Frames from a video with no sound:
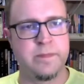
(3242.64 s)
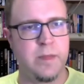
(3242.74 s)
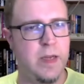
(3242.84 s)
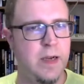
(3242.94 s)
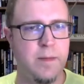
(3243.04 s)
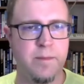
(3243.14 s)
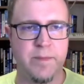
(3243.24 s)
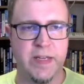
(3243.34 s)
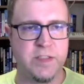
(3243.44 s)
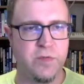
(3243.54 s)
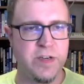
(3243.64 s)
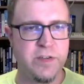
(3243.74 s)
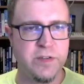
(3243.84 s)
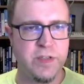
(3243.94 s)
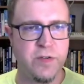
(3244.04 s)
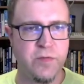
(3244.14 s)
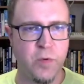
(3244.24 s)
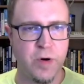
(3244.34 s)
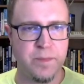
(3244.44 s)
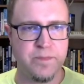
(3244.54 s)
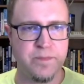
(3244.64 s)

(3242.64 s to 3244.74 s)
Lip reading: Yeah, so render new to-do form.